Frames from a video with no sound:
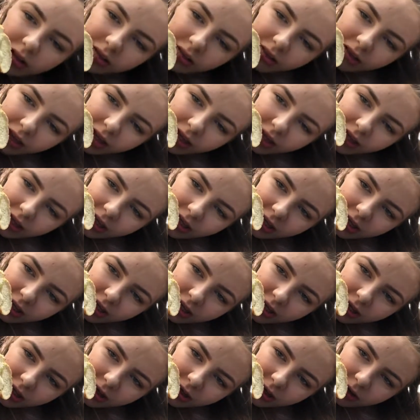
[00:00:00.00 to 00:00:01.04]

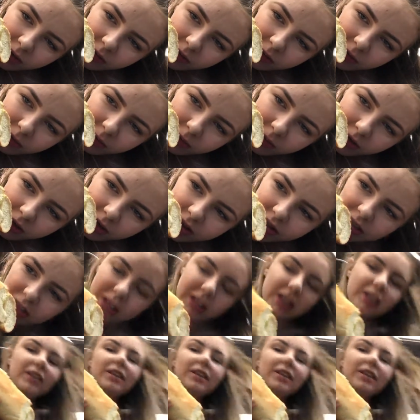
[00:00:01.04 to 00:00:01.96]
thingy, my body,